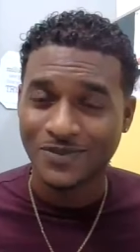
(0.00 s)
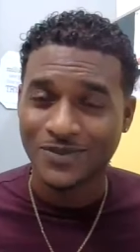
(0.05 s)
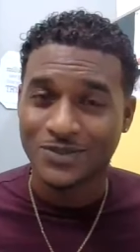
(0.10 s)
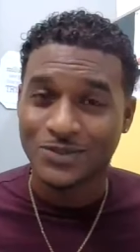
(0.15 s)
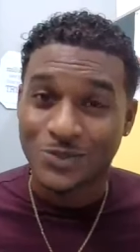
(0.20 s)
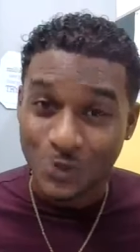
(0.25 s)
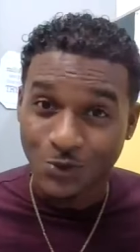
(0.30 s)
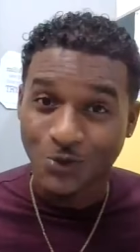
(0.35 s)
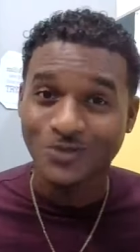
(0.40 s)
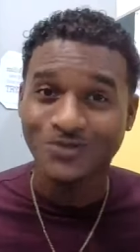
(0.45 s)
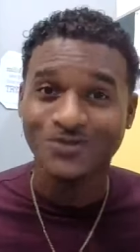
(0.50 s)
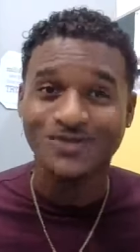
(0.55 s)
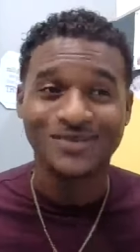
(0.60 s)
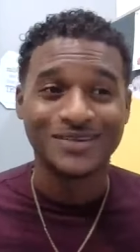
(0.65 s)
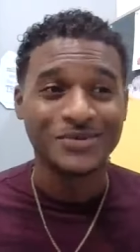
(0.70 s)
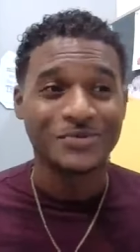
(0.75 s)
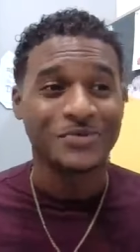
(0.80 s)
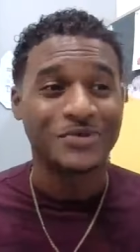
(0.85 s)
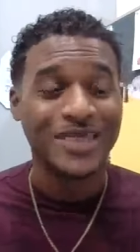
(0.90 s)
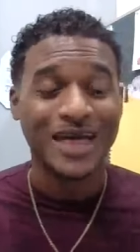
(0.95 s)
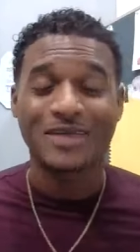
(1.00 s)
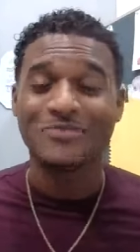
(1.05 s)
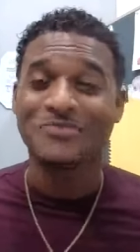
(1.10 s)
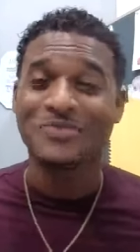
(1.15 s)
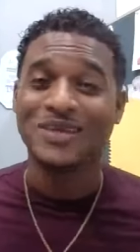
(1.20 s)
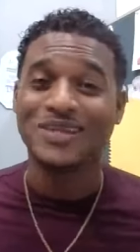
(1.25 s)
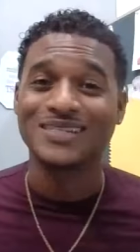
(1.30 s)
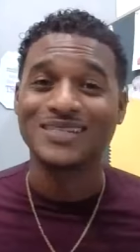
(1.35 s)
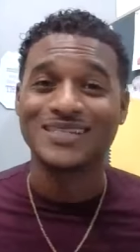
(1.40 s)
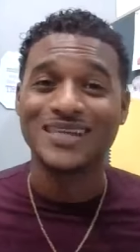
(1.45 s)
So, with that
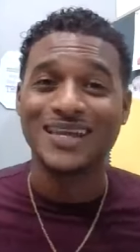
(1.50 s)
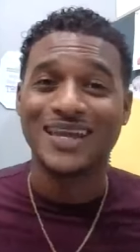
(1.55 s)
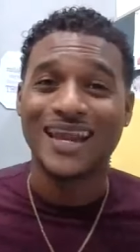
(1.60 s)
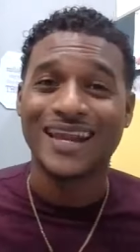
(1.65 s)
being said,